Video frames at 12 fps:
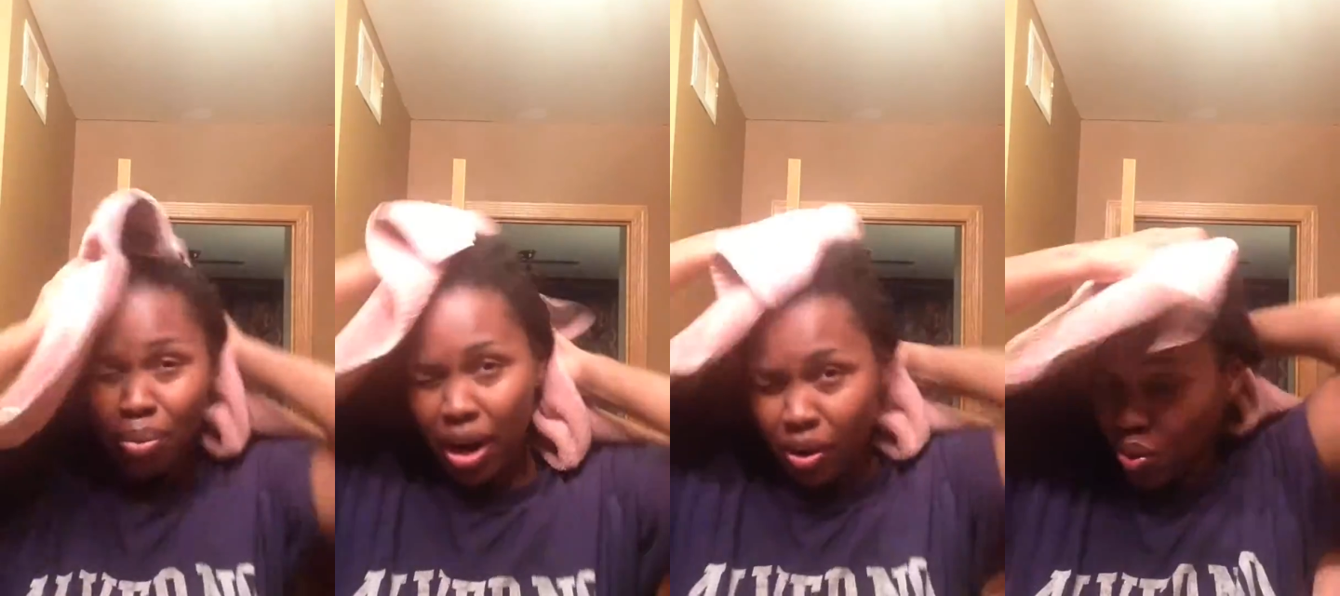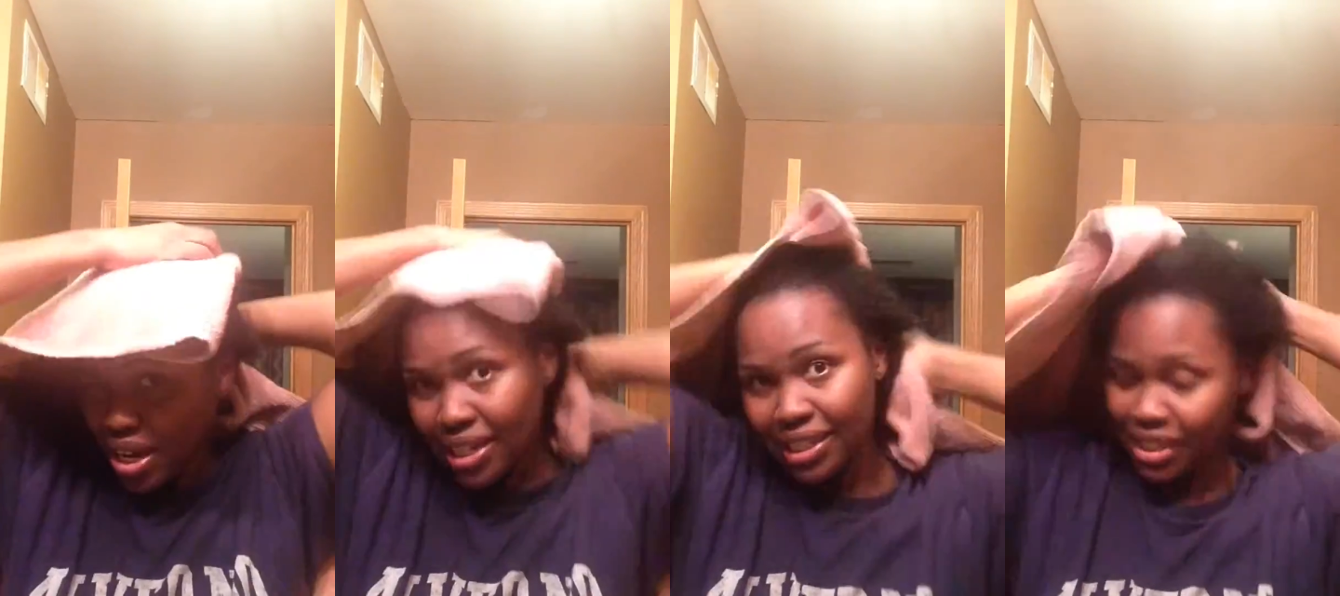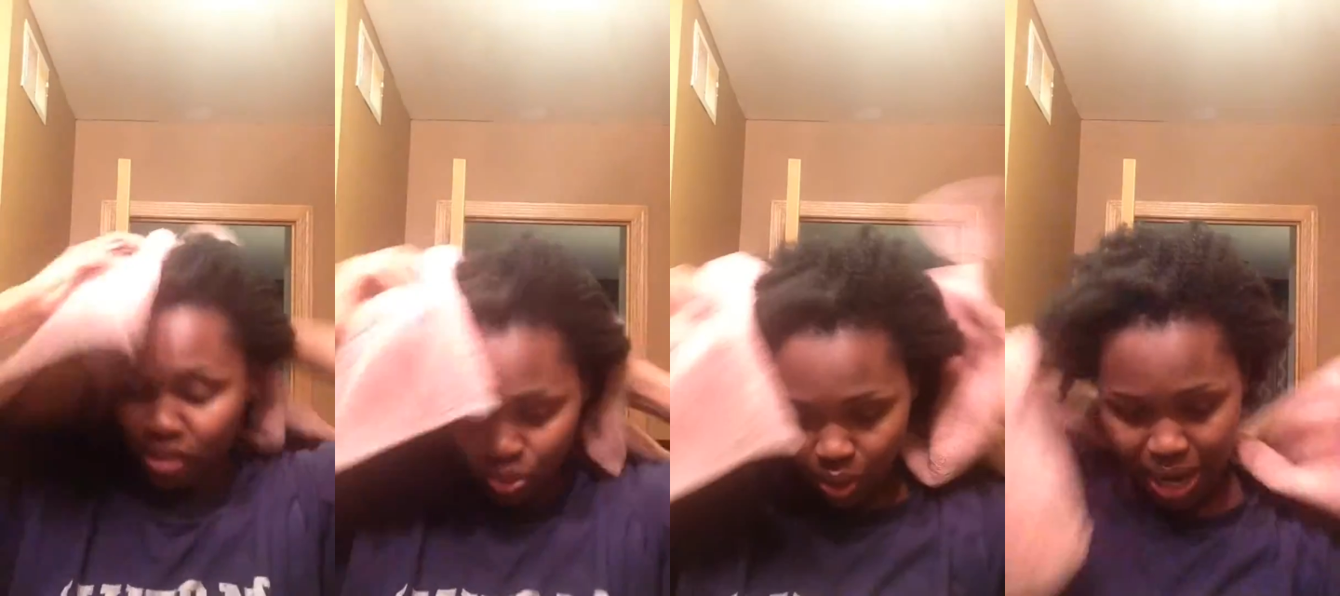part one
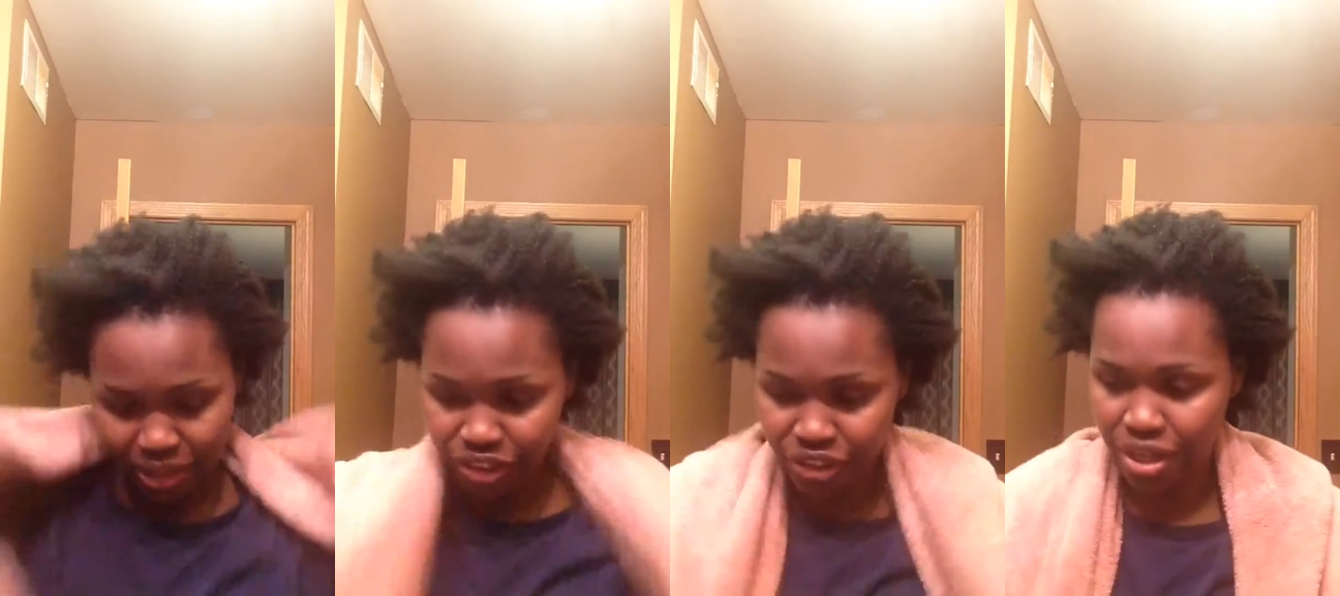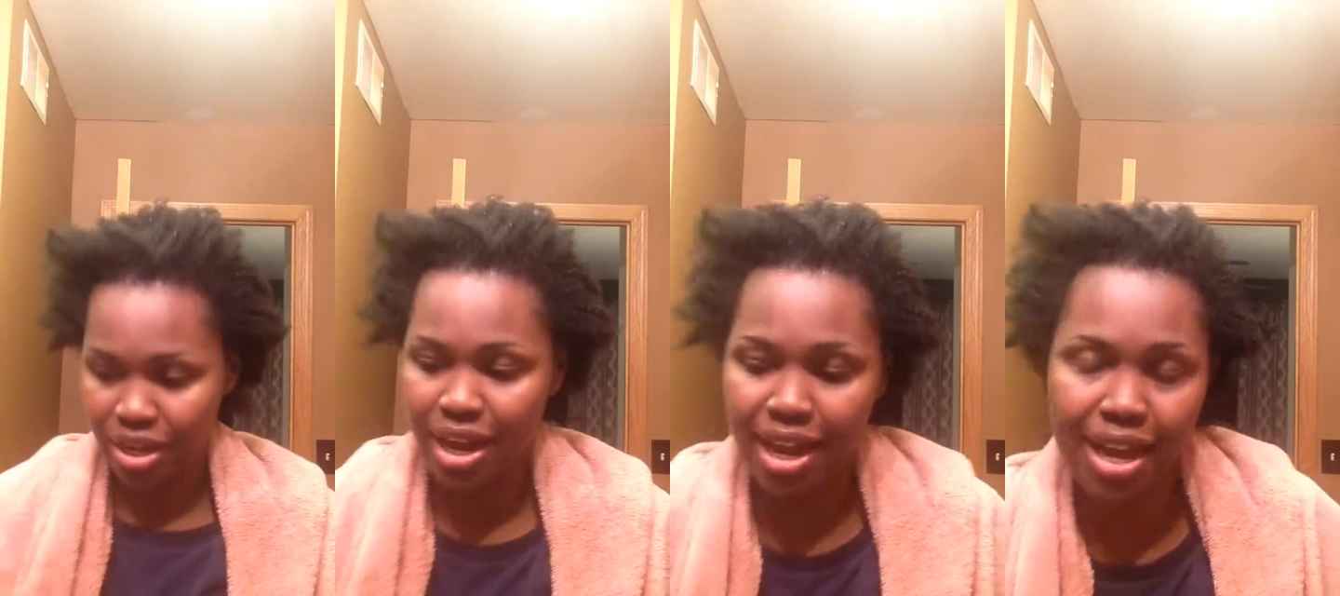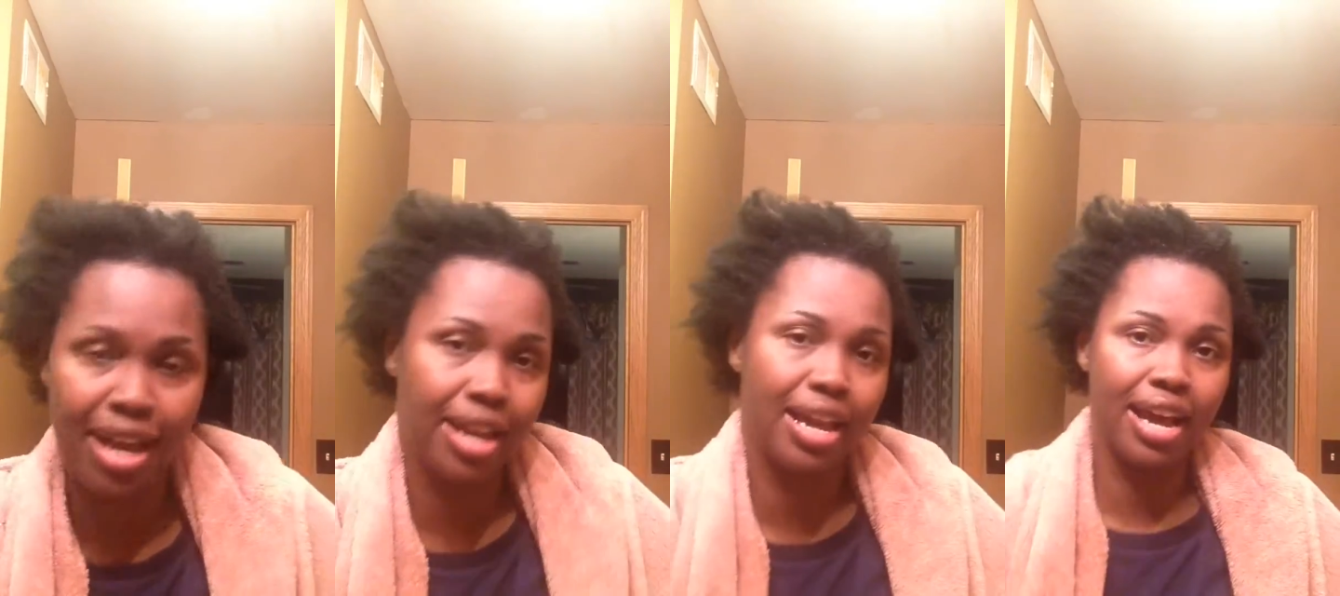is wash,
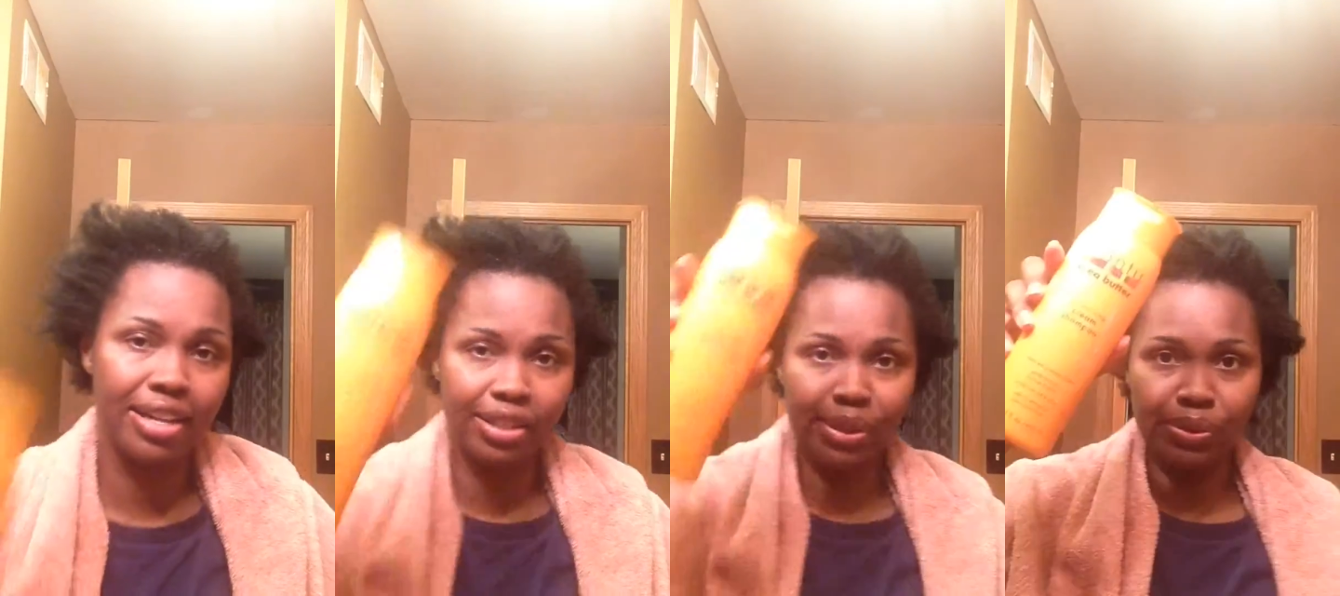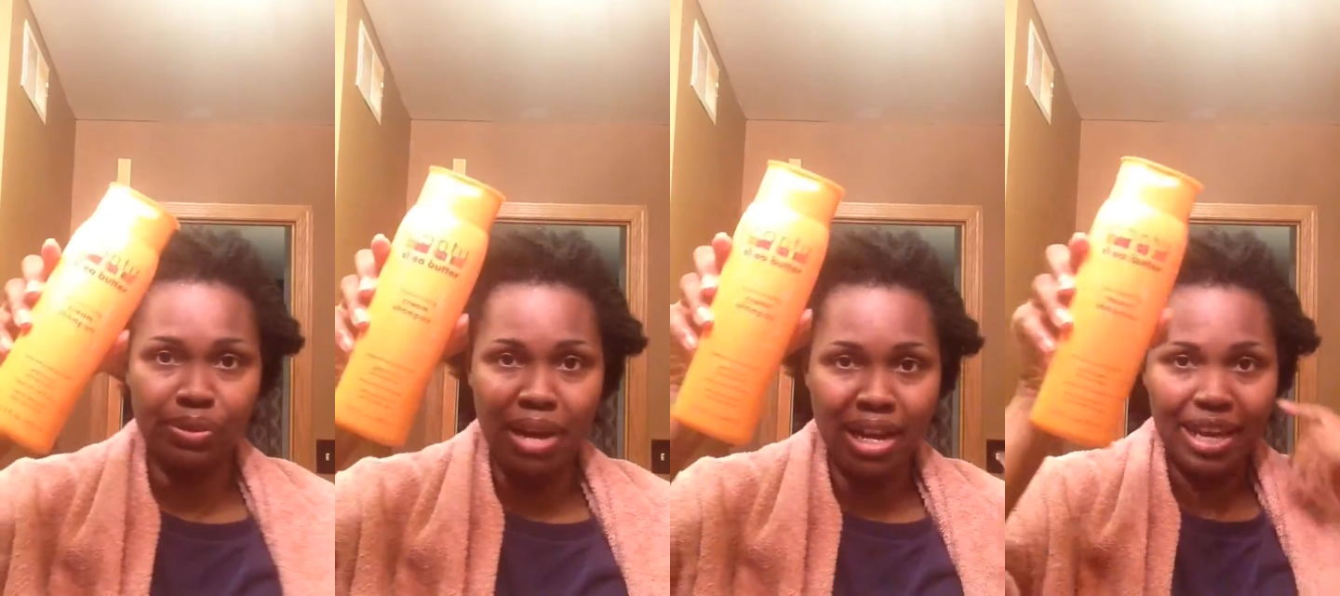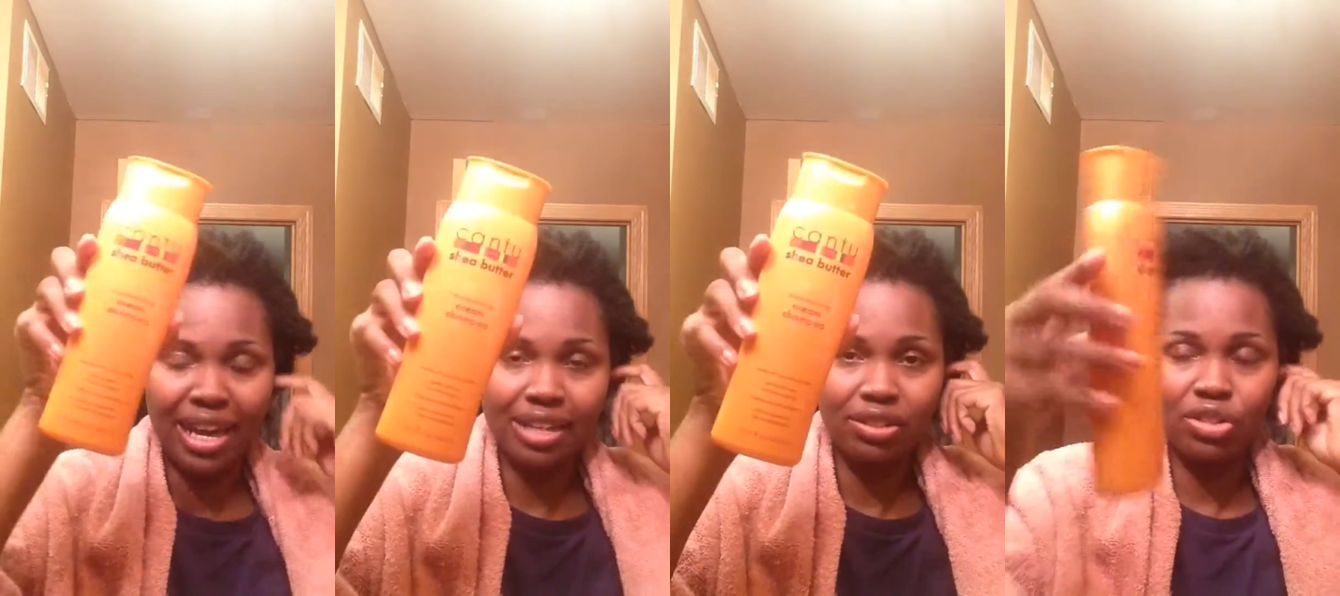and I use my
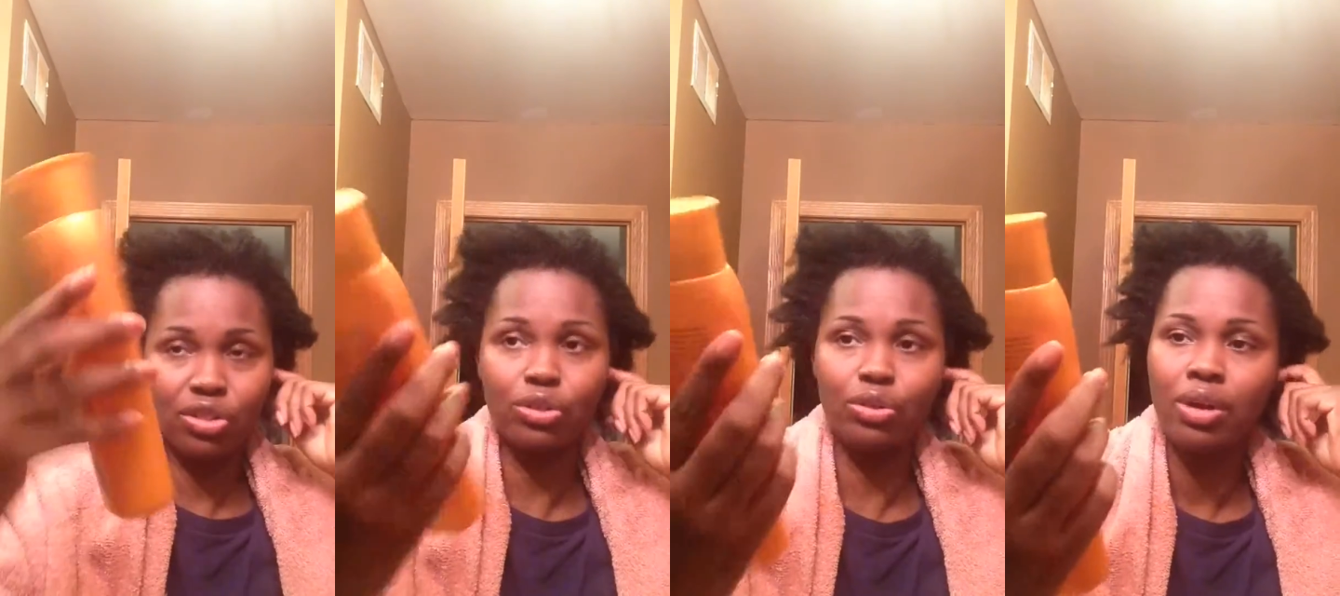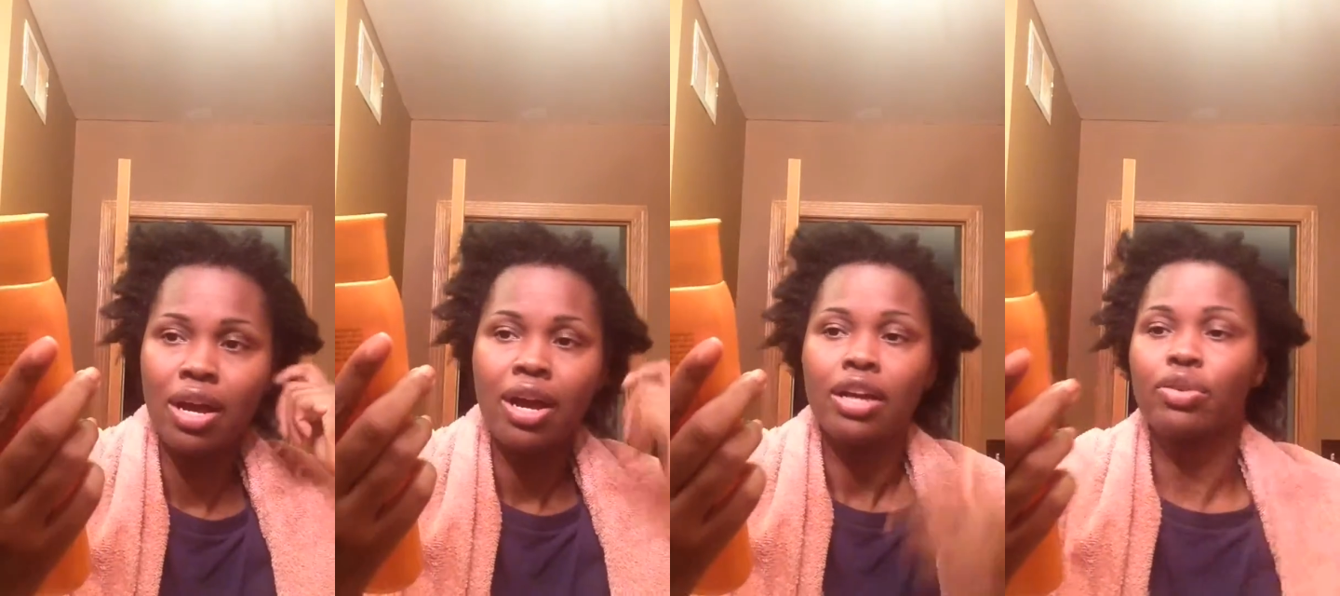Cantu